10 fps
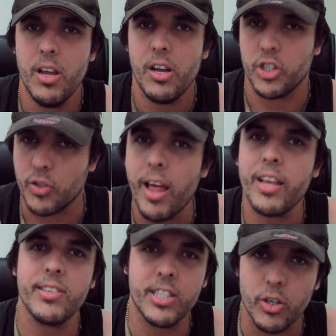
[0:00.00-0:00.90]

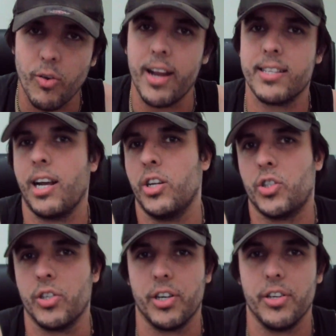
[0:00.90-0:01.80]
Australia is the greatest
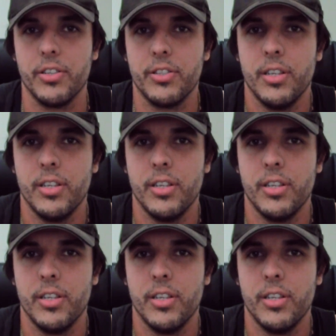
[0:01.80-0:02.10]
country on earth.